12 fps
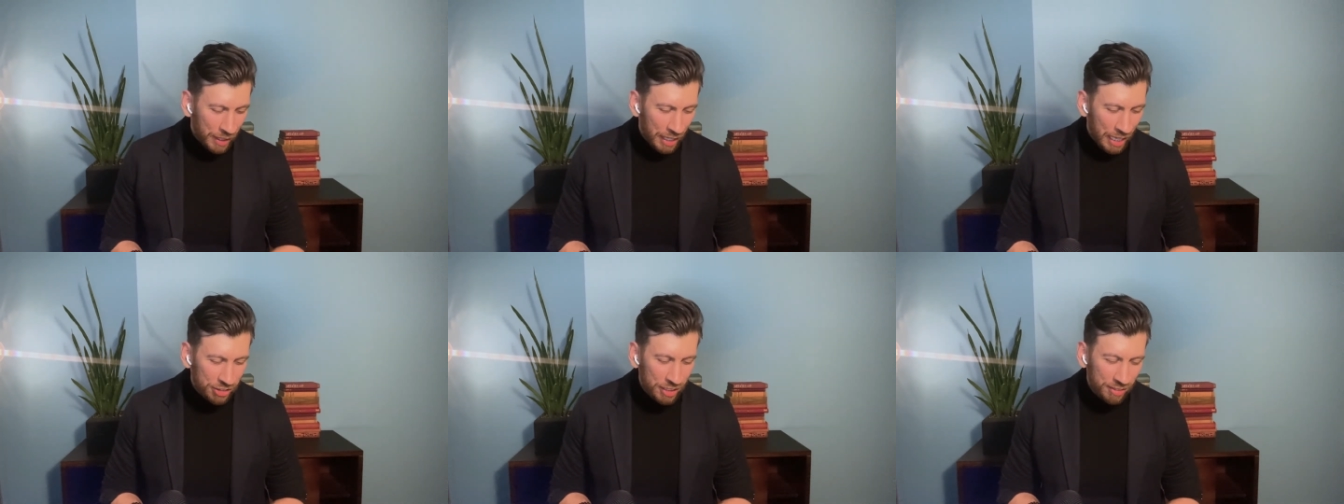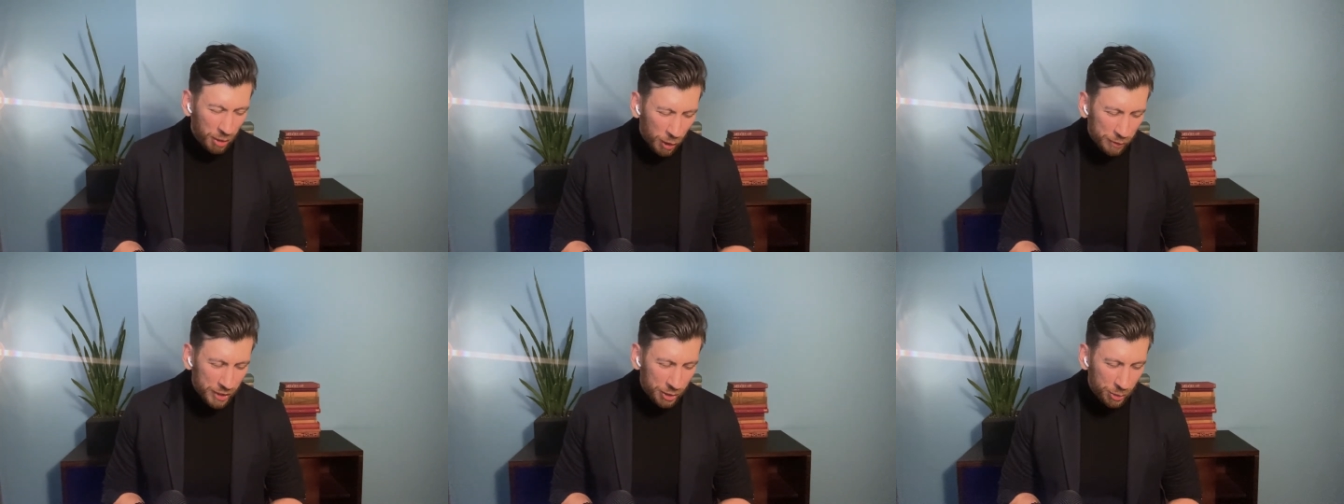I just
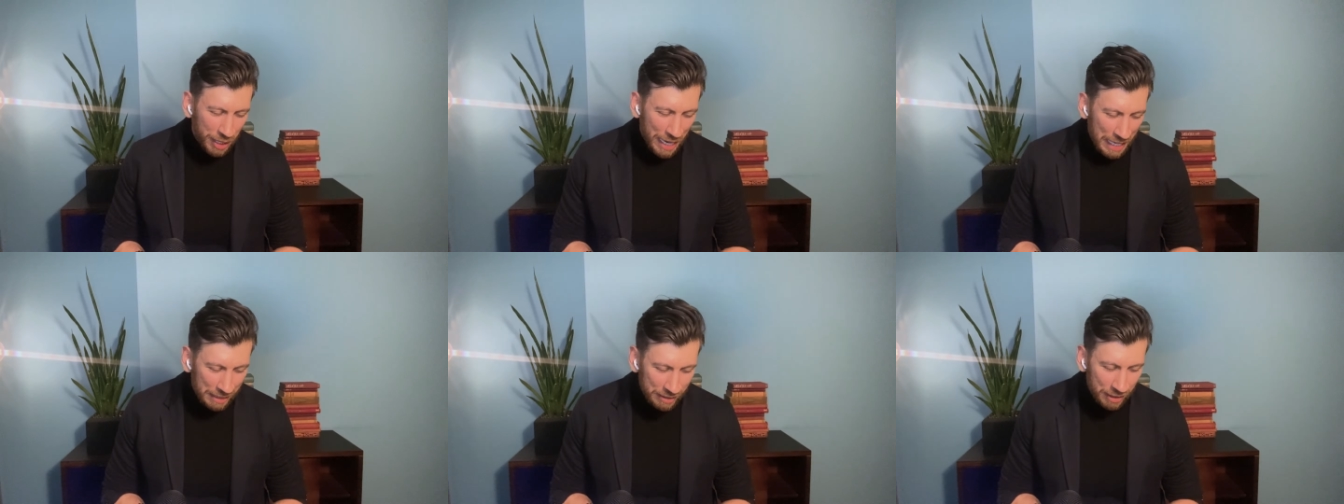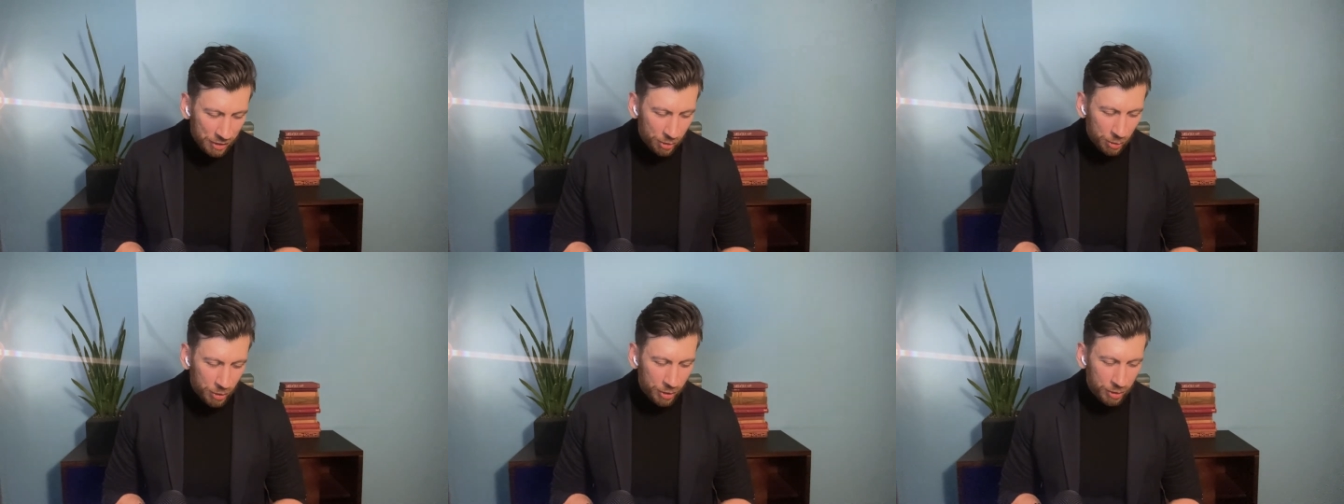love that you added that
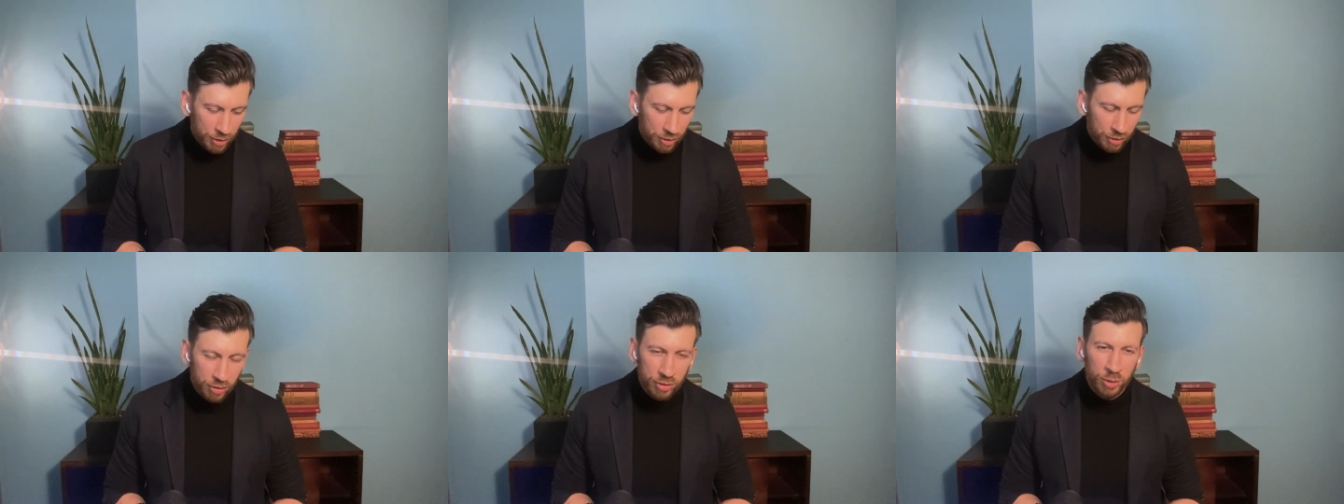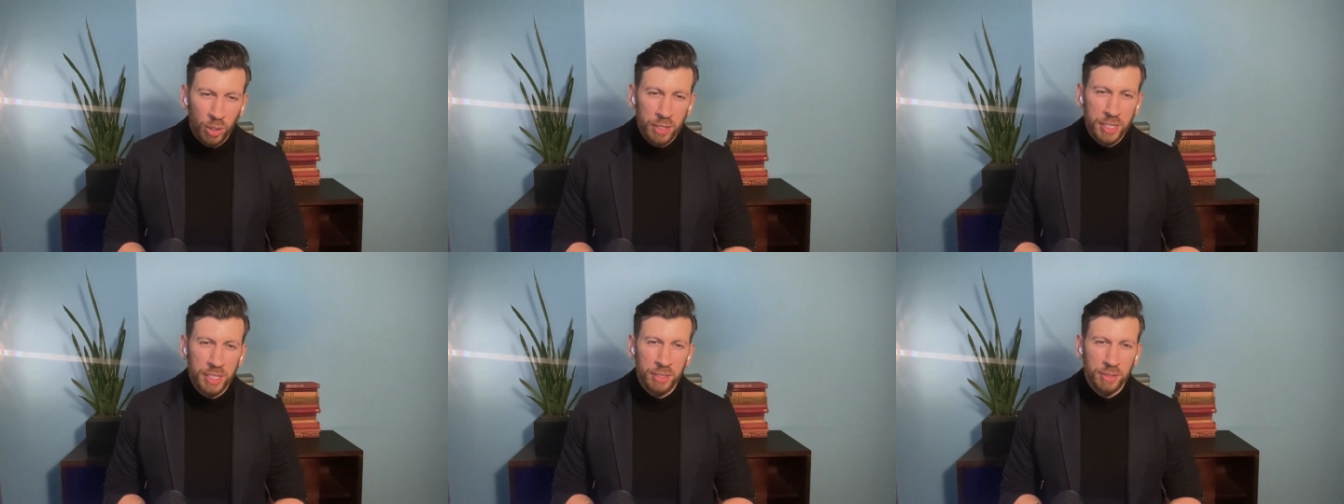to your
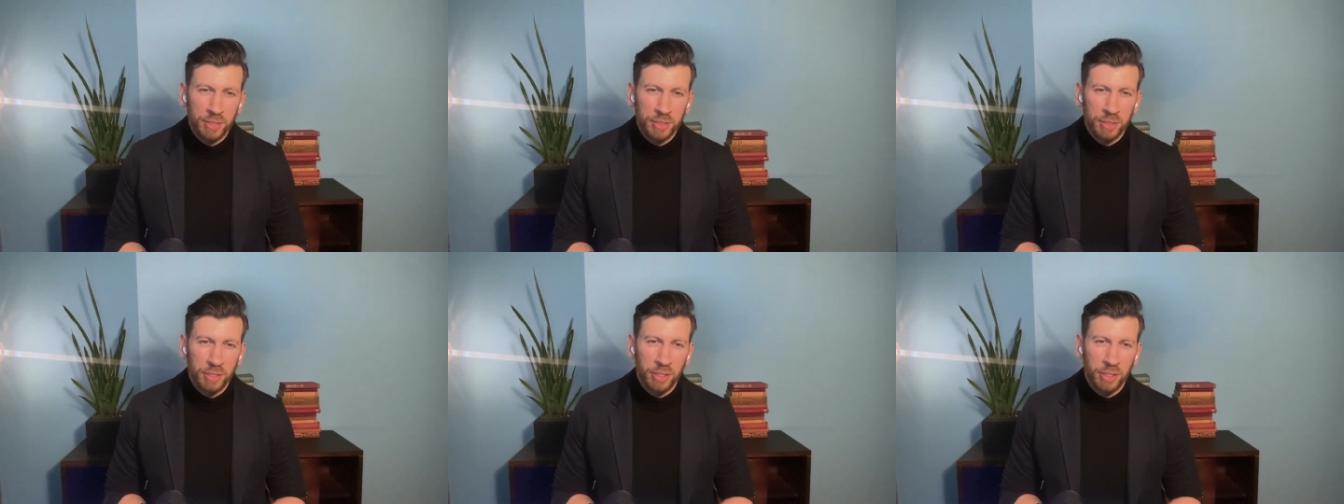story on your